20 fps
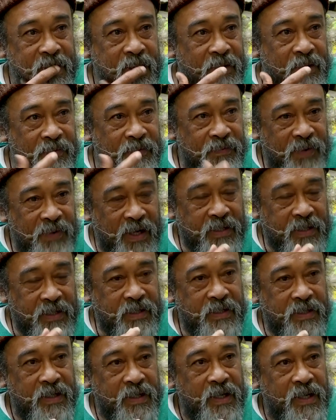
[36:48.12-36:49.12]
In fact,
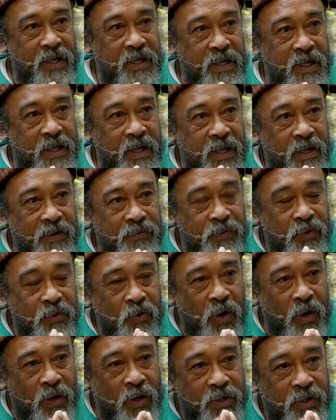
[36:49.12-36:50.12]
if
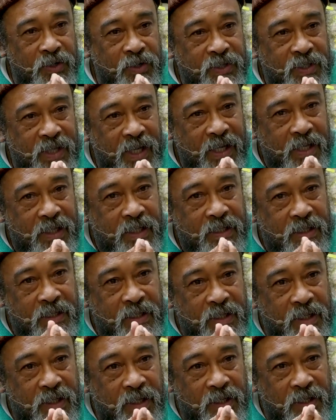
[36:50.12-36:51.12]
you understand
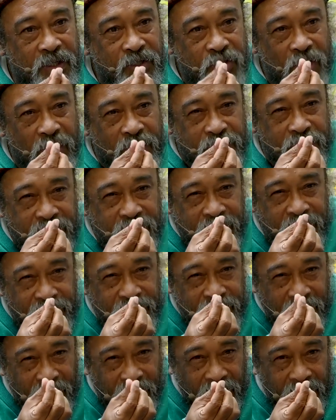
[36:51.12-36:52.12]
just
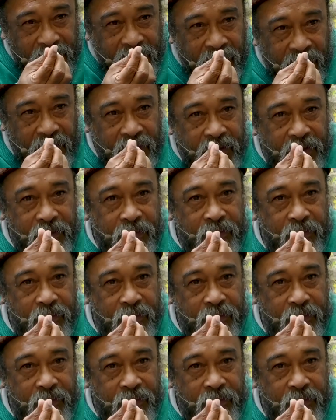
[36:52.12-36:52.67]
this little thing,